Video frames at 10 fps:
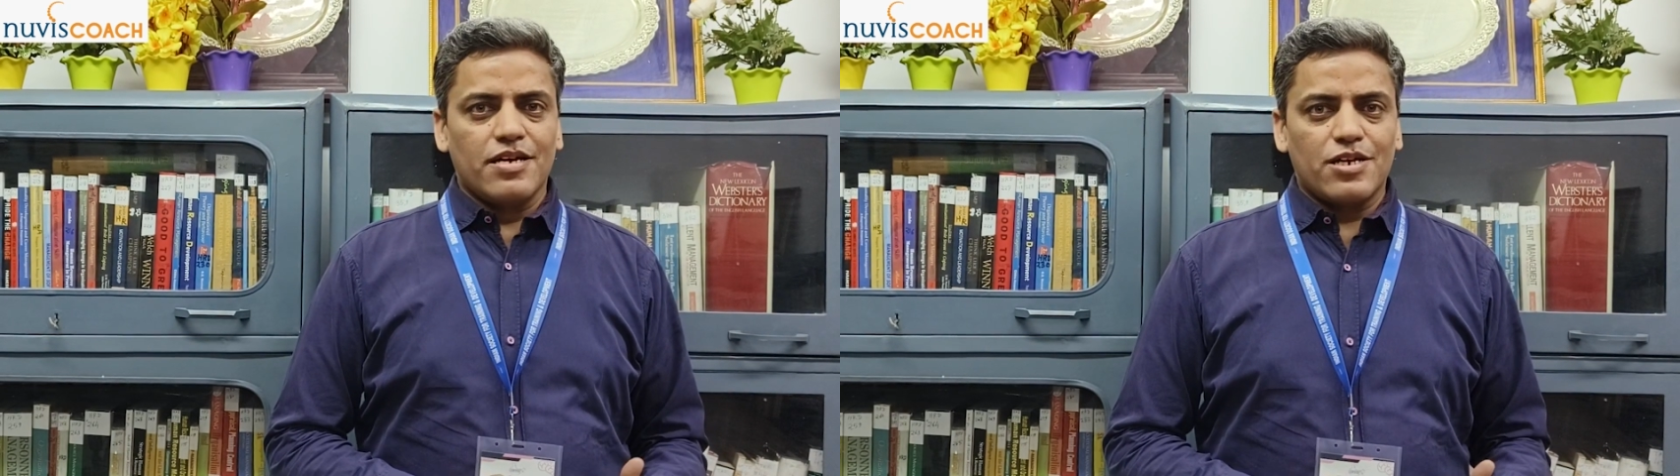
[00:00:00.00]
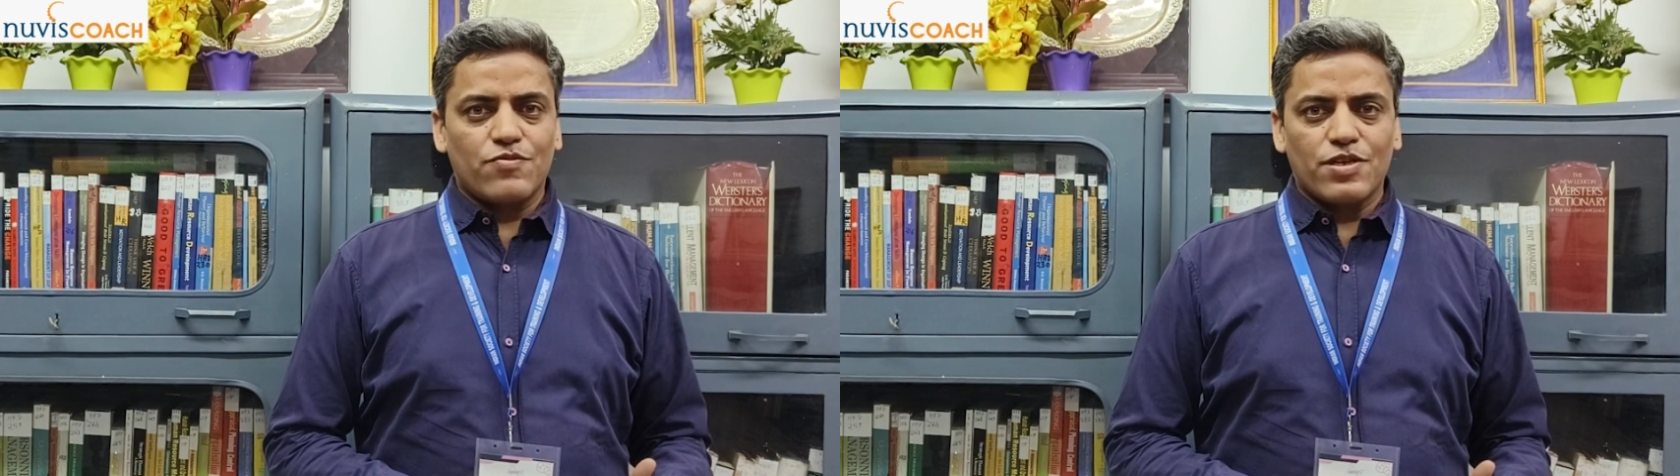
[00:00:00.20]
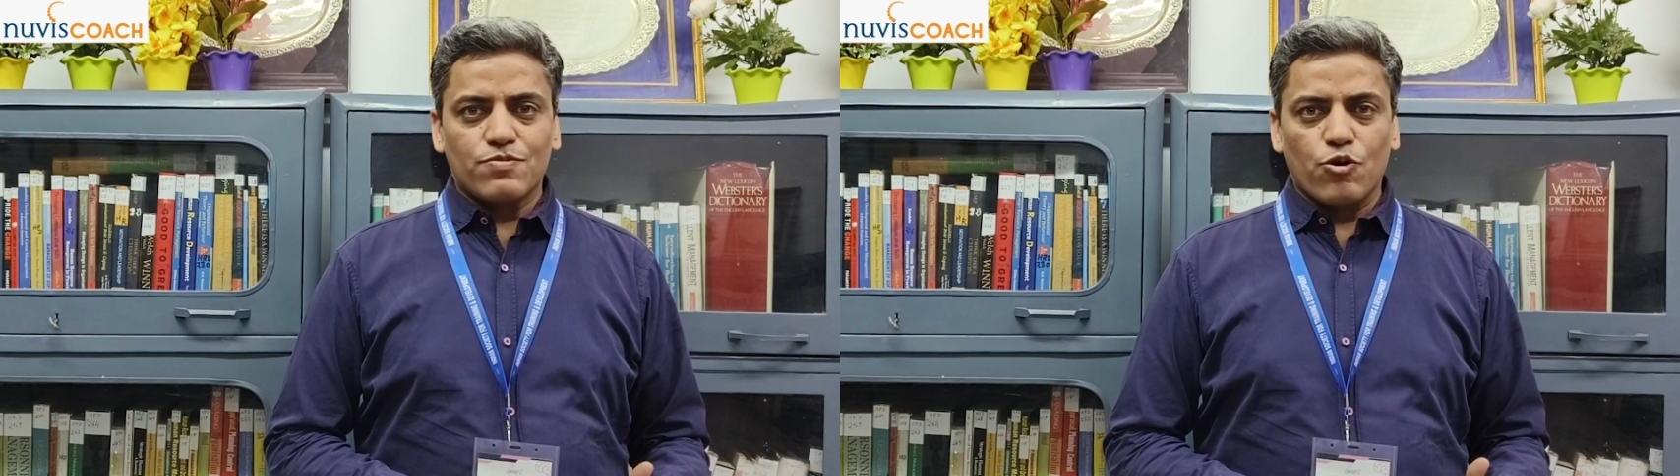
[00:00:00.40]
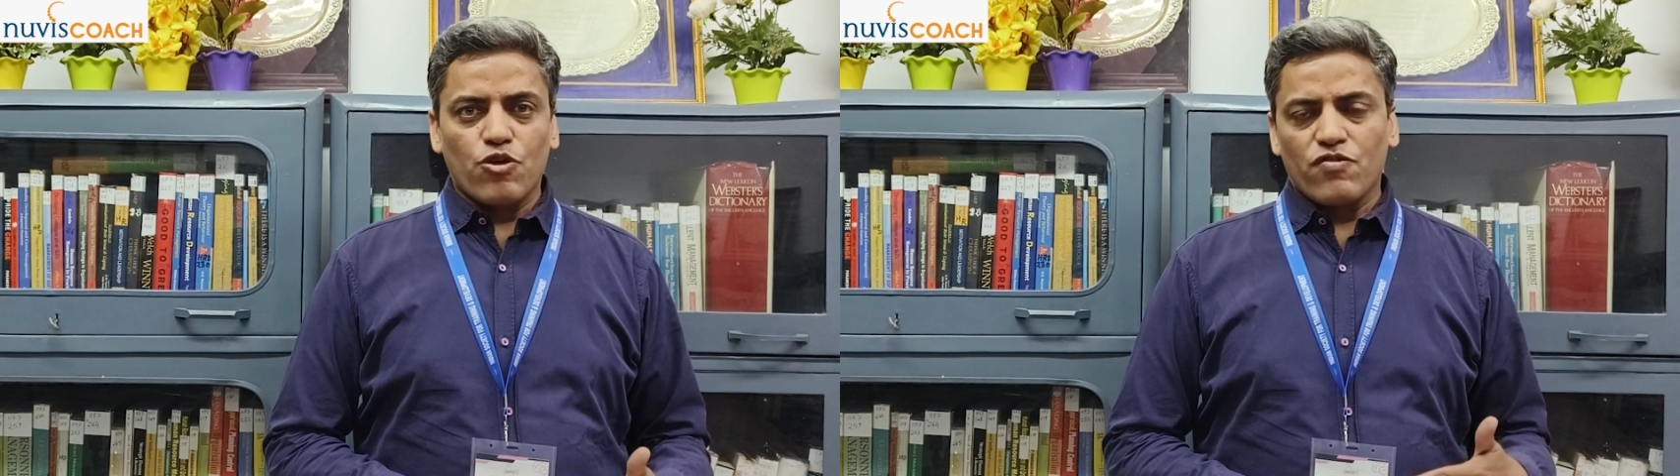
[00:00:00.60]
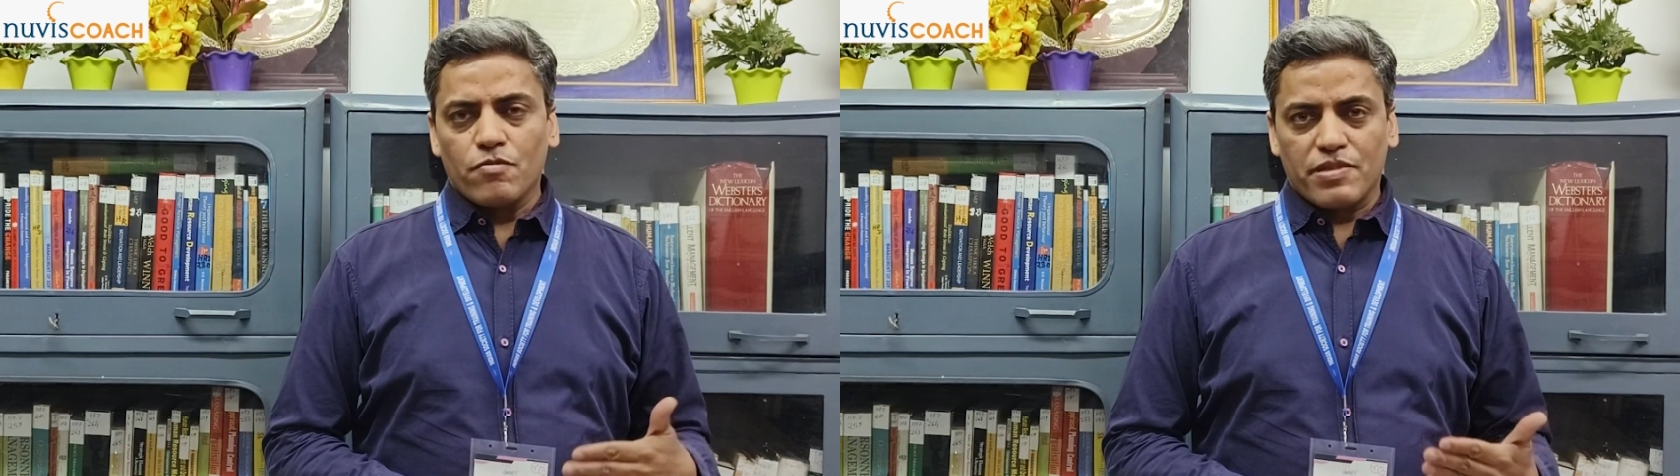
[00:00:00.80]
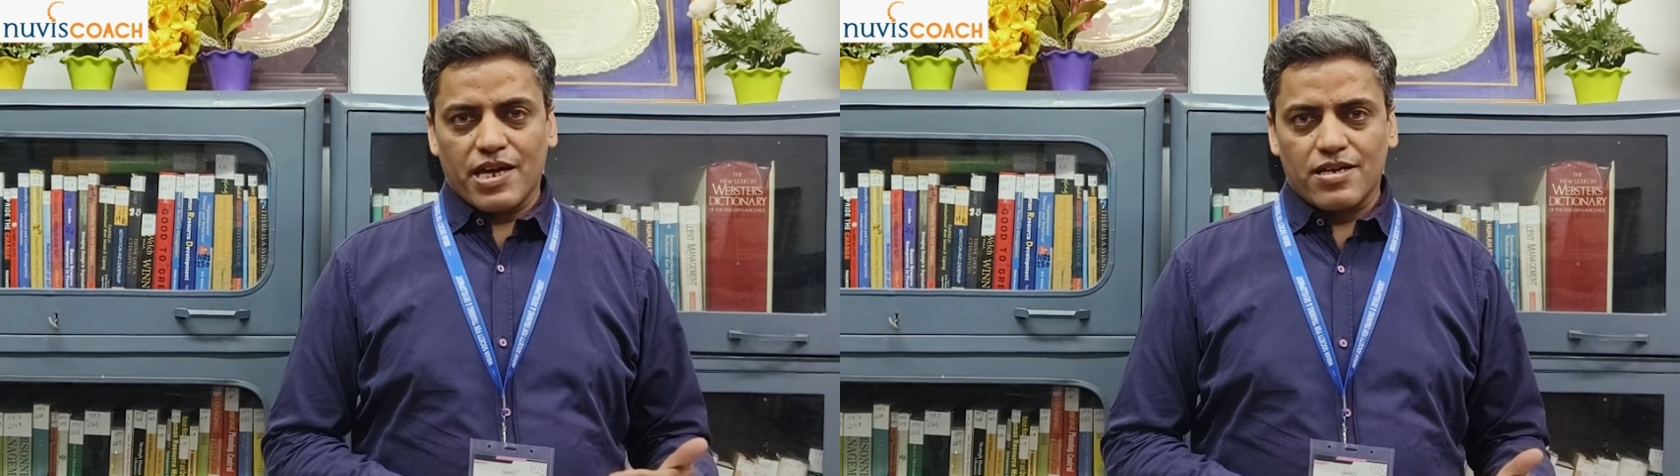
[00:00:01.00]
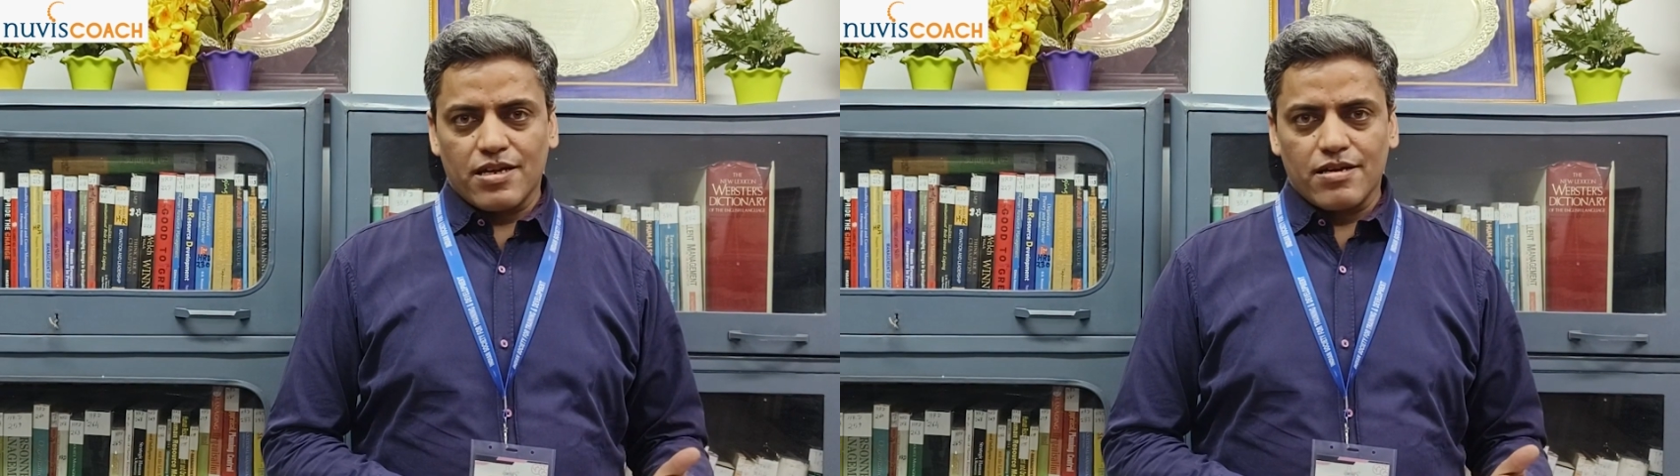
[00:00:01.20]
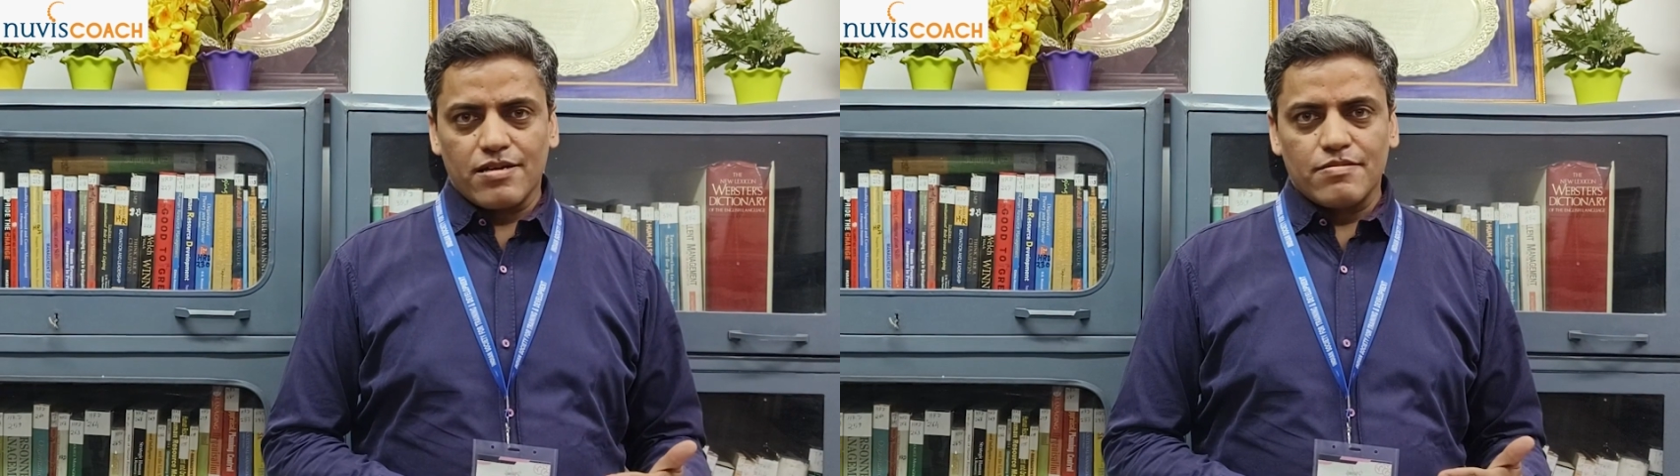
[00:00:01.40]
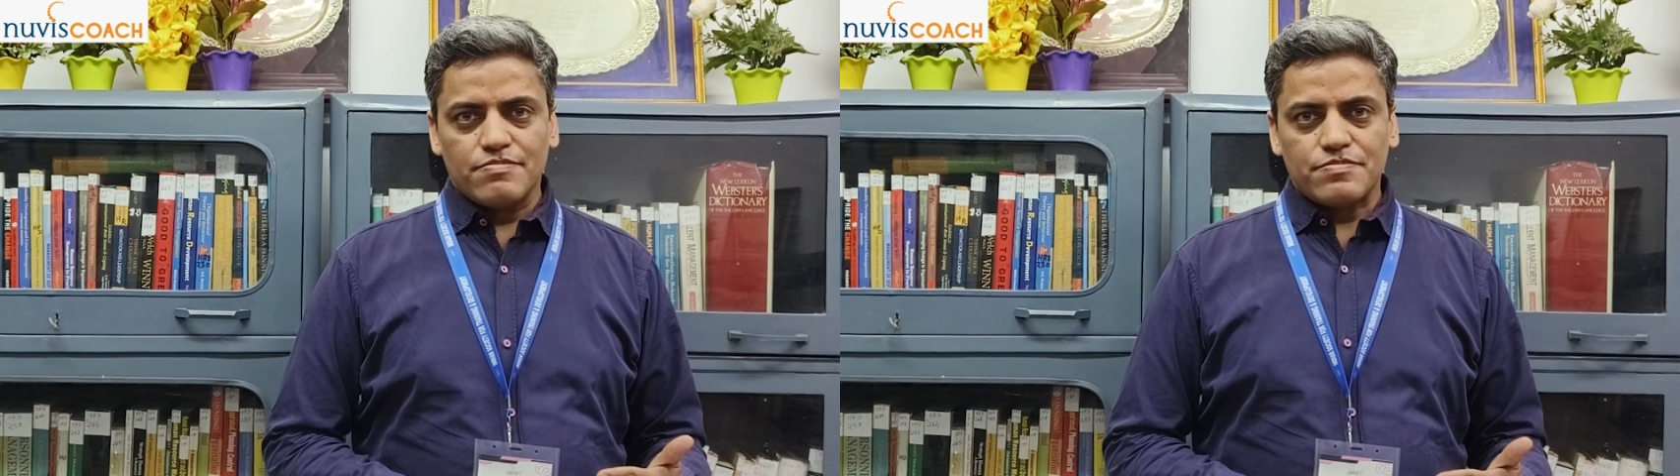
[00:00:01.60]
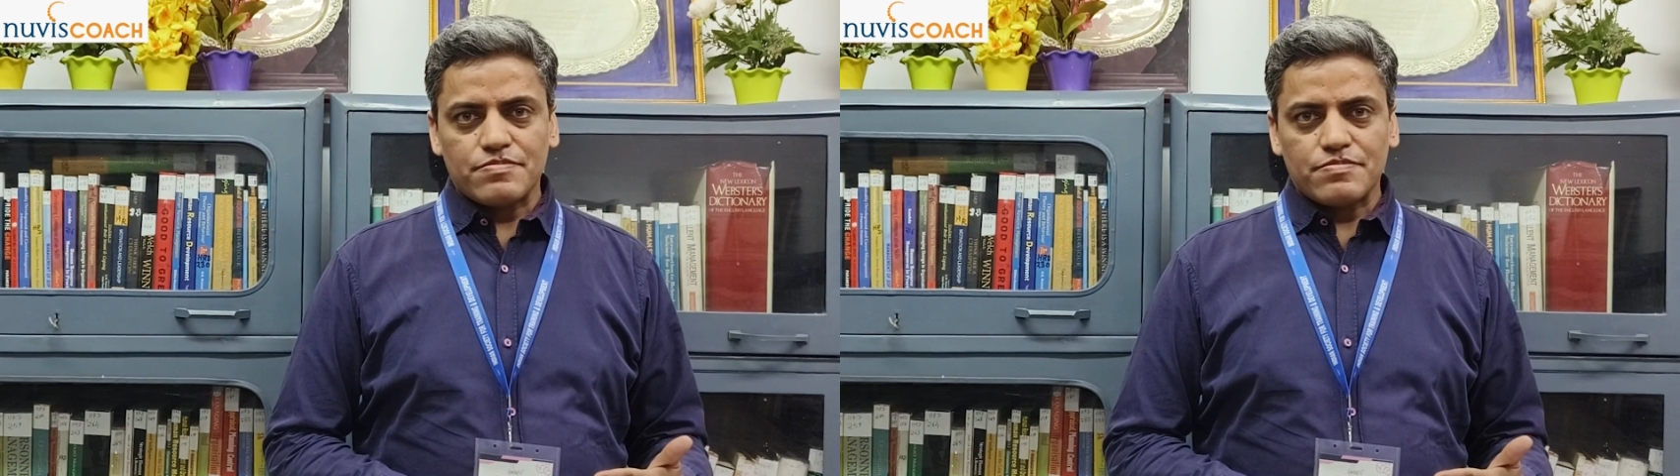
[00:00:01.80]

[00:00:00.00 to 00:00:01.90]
it was more of a practical.